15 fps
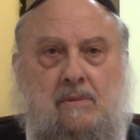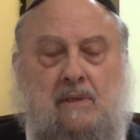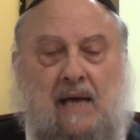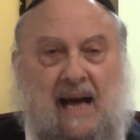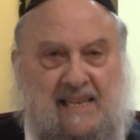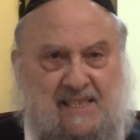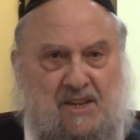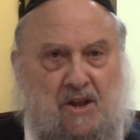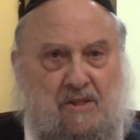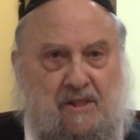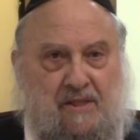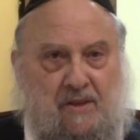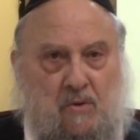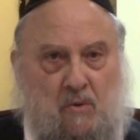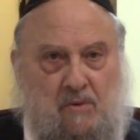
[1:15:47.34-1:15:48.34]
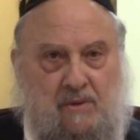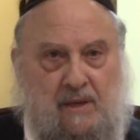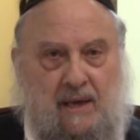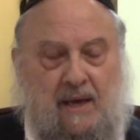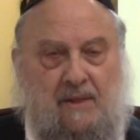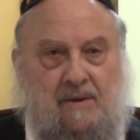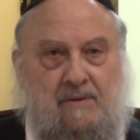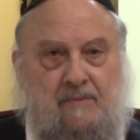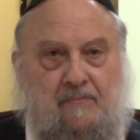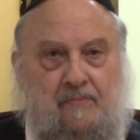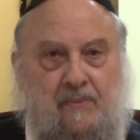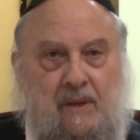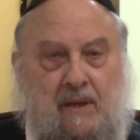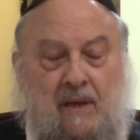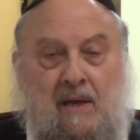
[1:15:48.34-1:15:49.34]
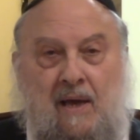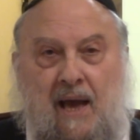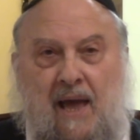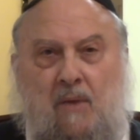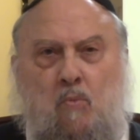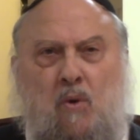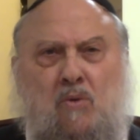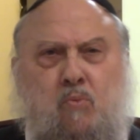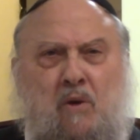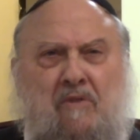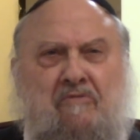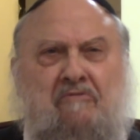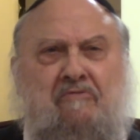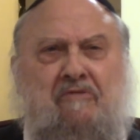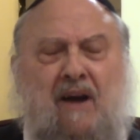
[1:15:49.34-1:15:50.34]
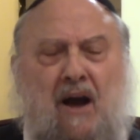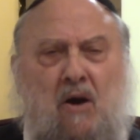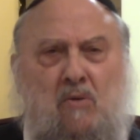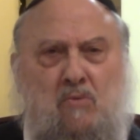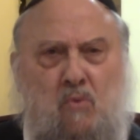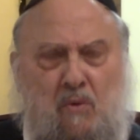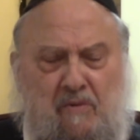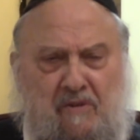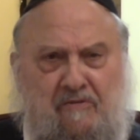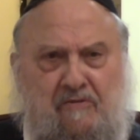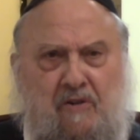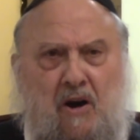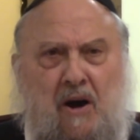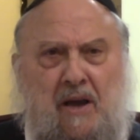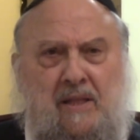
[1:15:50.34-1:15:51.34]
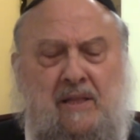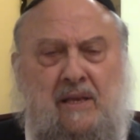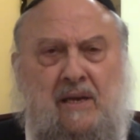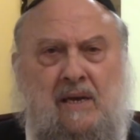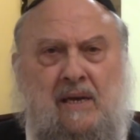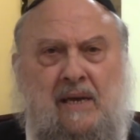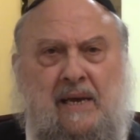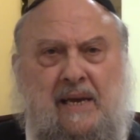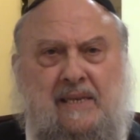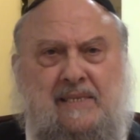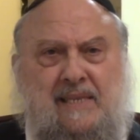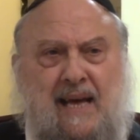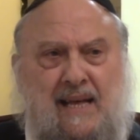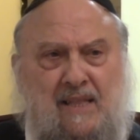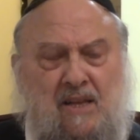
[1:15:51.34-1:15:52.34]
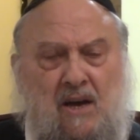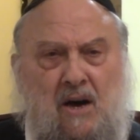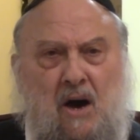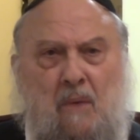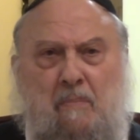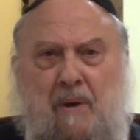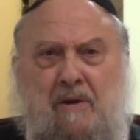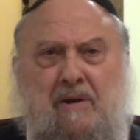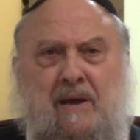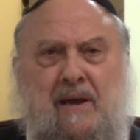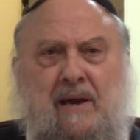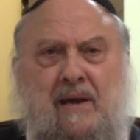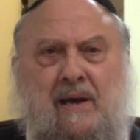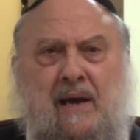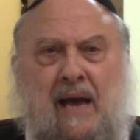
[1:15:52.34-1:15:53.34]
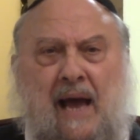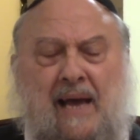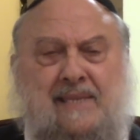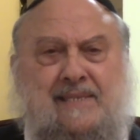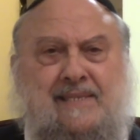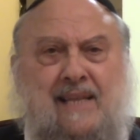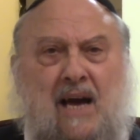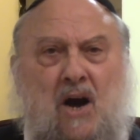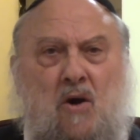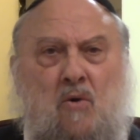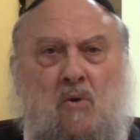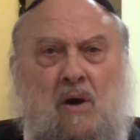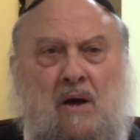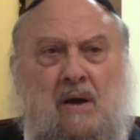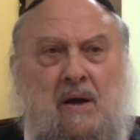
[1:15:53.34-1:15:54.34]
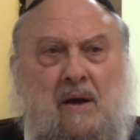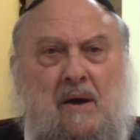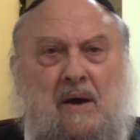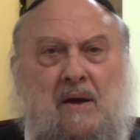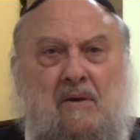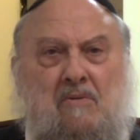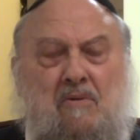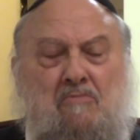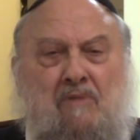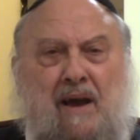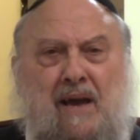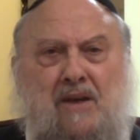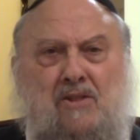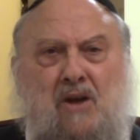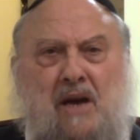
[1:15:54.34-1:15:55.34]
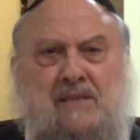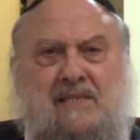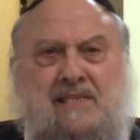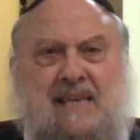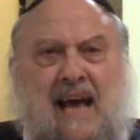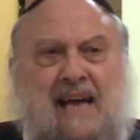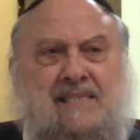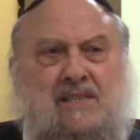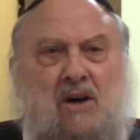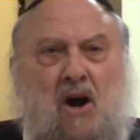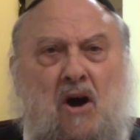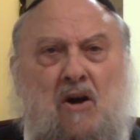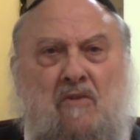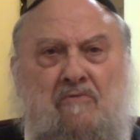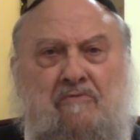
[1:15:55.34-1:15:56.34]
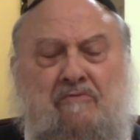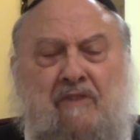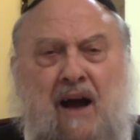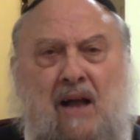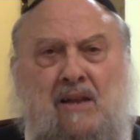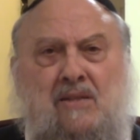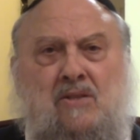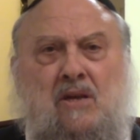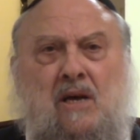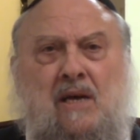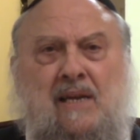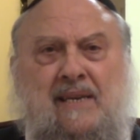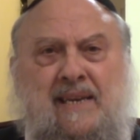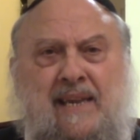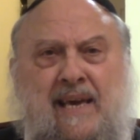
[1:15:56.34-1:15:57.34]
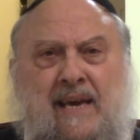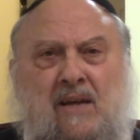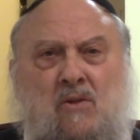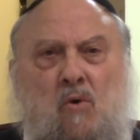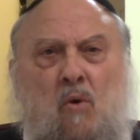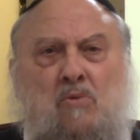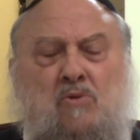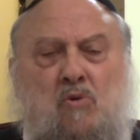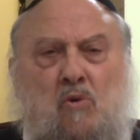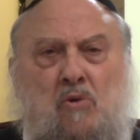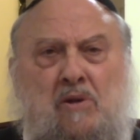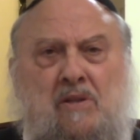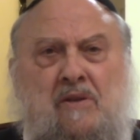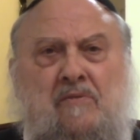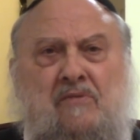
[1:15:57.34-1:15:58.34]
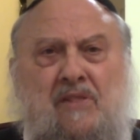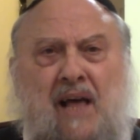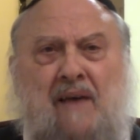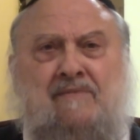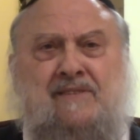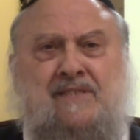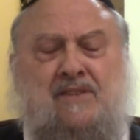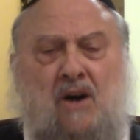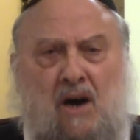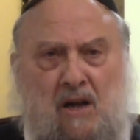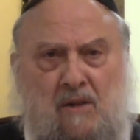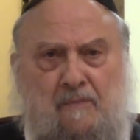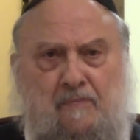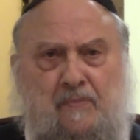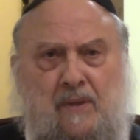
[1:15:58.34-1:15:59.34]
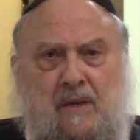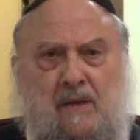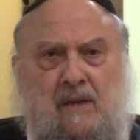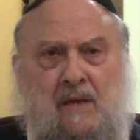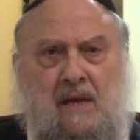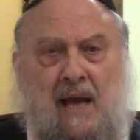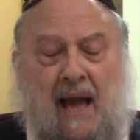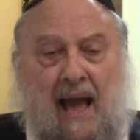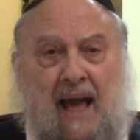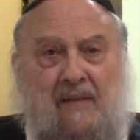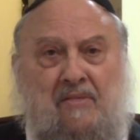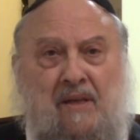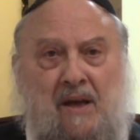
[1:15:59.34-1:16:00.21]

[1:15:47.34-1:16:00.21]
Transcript: That's another thing altogether. And what we find is that America has now recognizes as a valid legal alternative lifestyle, and